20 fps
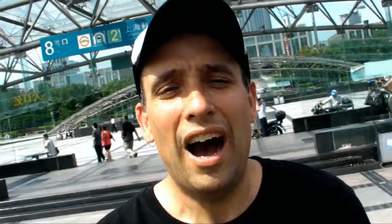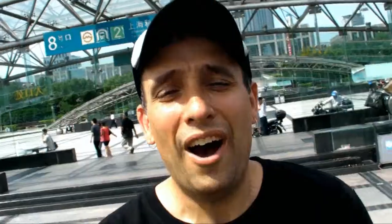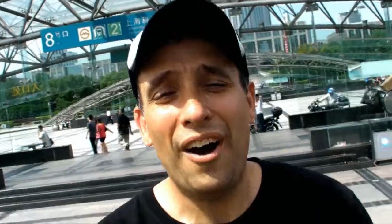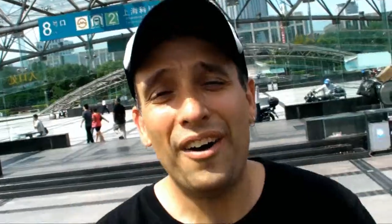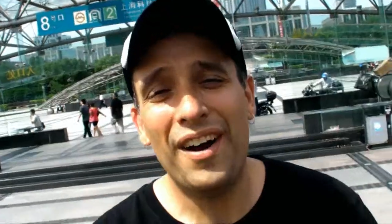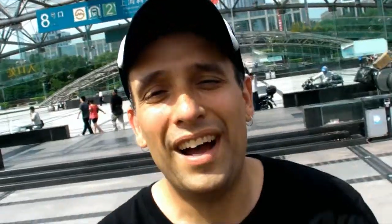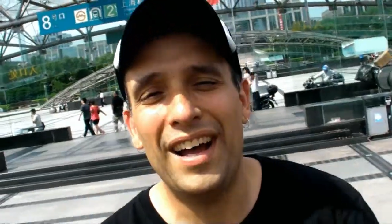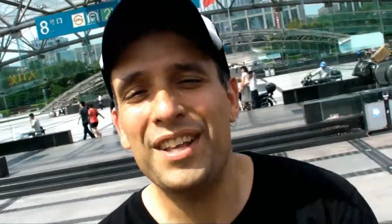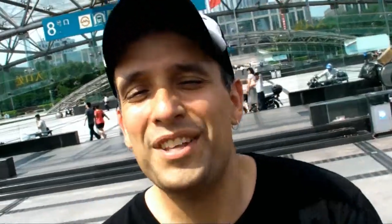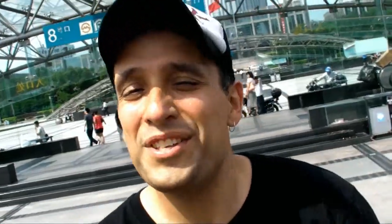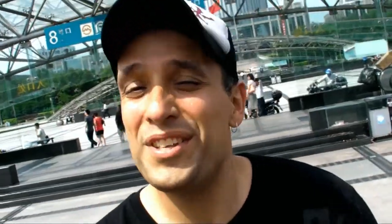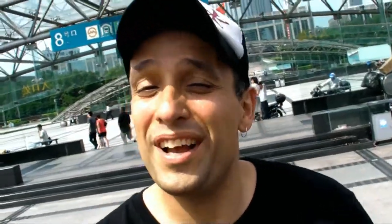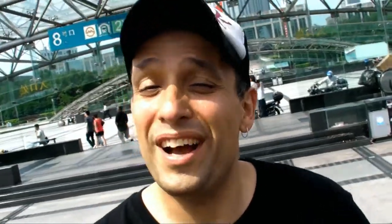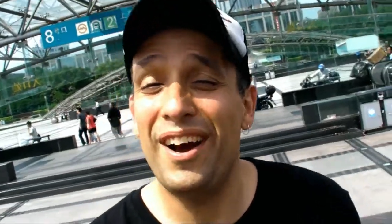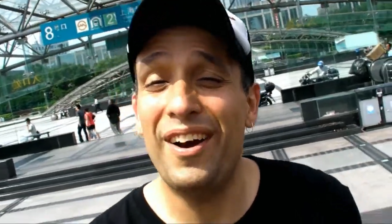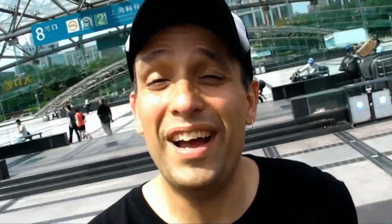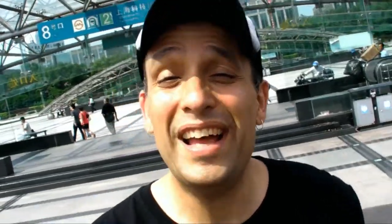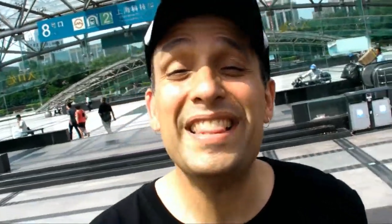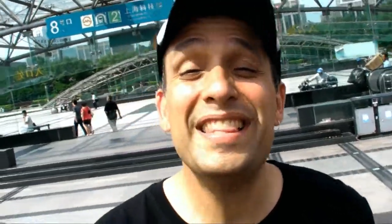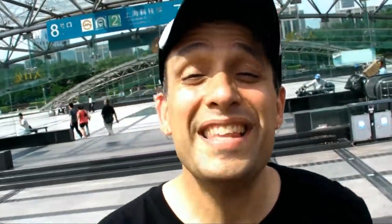Alright,
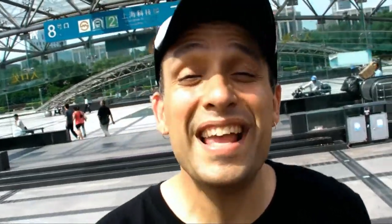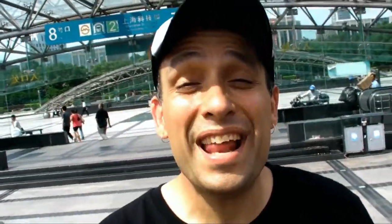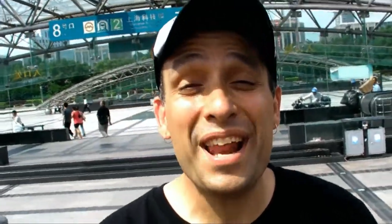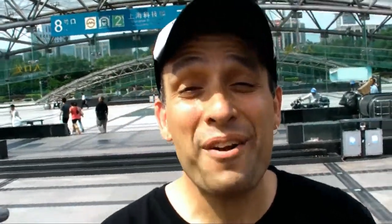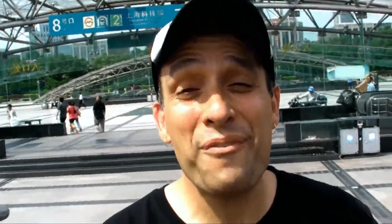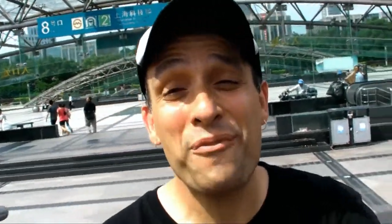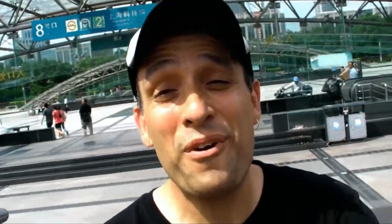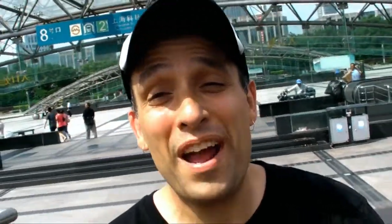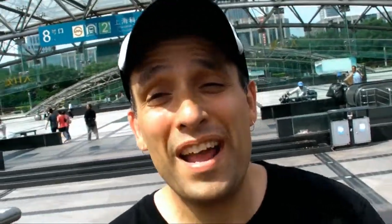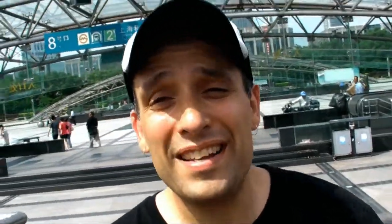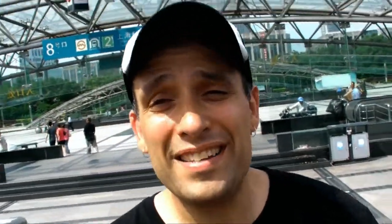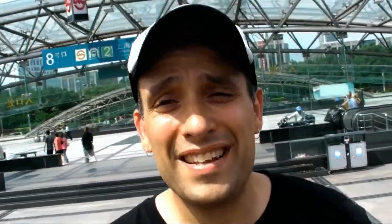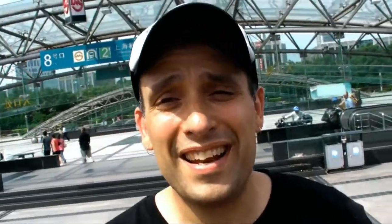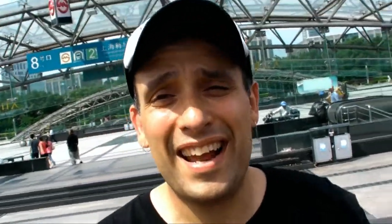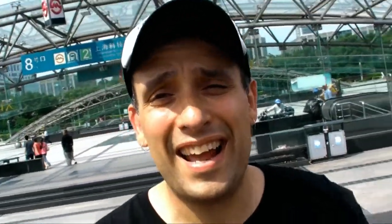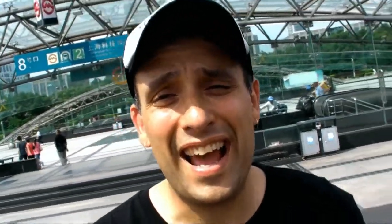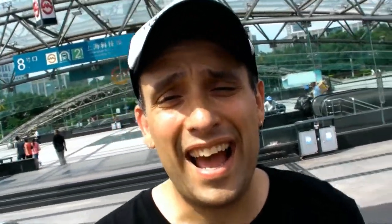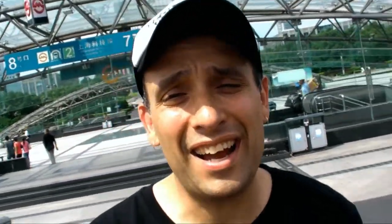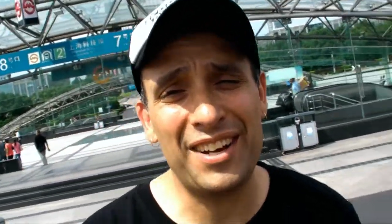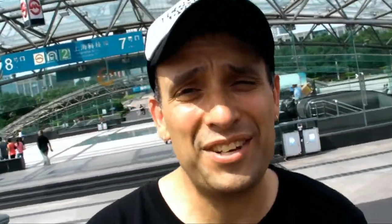so it didn't rain
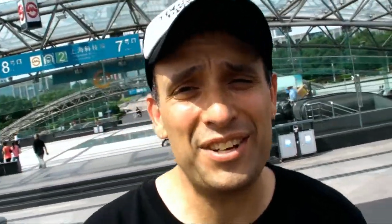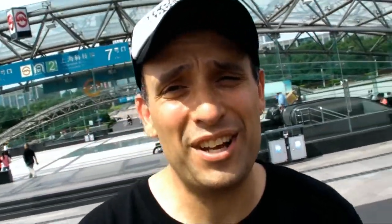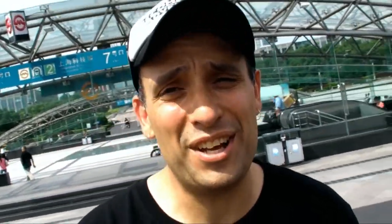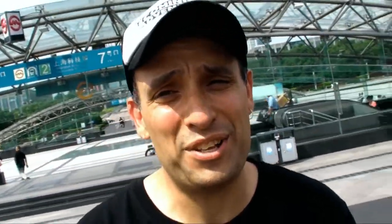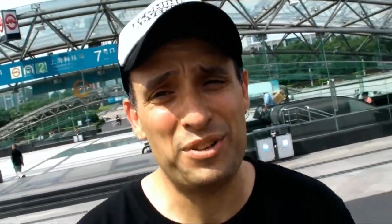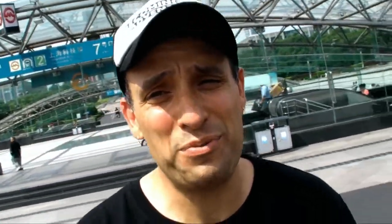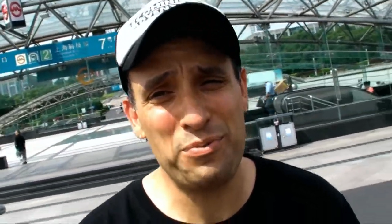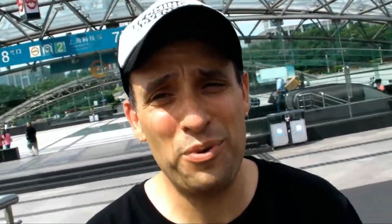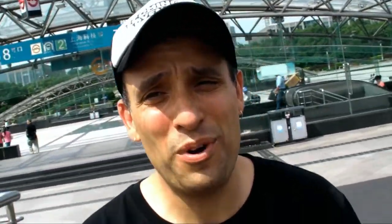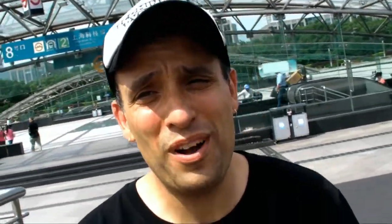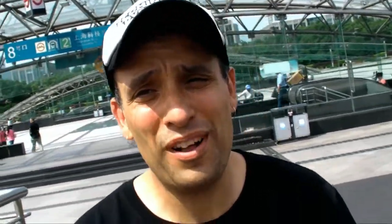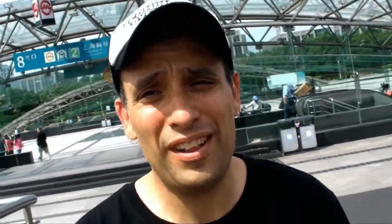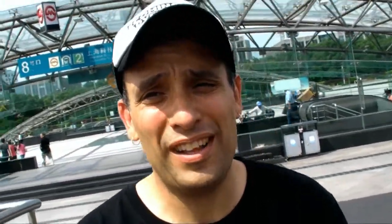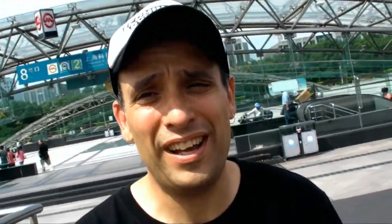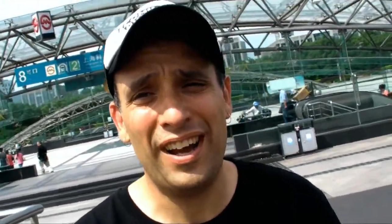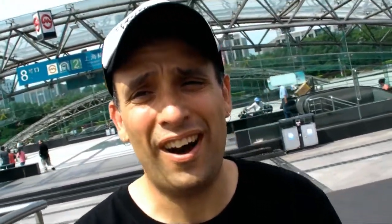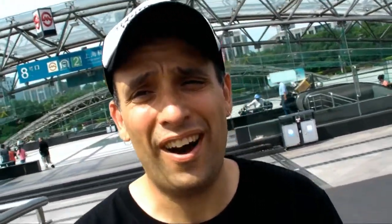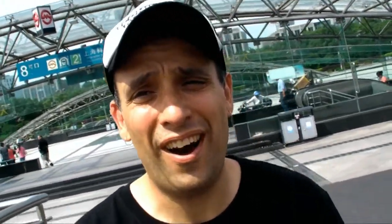today. Actually, it's really